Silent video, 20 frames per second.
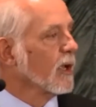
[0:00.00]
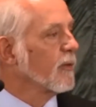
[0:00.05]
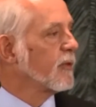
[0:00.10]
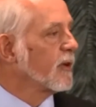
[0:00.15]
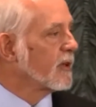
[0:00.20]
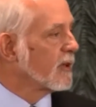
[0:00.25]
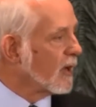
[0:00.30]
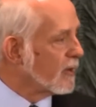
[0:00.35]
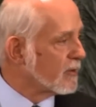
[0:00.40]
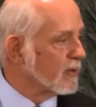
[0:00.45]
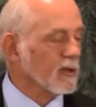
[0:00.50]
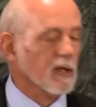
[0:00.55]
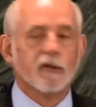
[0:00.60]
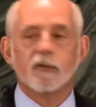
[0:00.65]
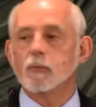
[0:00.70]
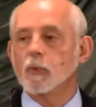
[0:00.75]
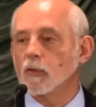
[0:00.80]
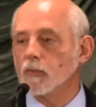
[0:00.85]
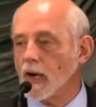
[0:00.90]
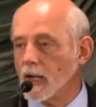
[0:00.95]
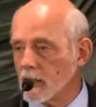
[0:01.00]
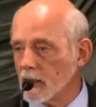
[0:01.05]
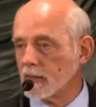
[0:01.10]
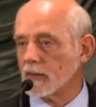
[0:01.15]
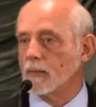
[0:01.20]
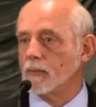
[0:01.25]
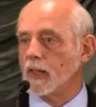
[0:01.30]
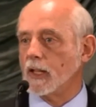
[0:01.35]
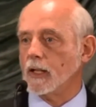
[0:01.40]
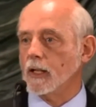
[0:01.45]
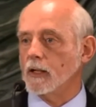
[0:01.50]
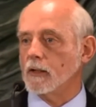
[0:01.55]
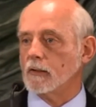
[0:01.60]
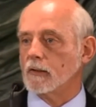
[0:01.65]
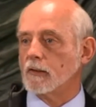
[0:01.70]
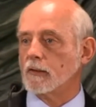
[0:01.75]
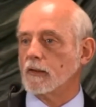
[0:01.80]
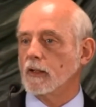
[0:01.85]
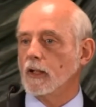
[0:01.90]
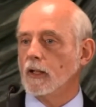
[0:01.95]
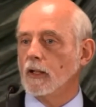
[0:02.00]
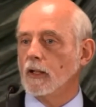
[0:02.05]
If it doesn't, let's move on to something else.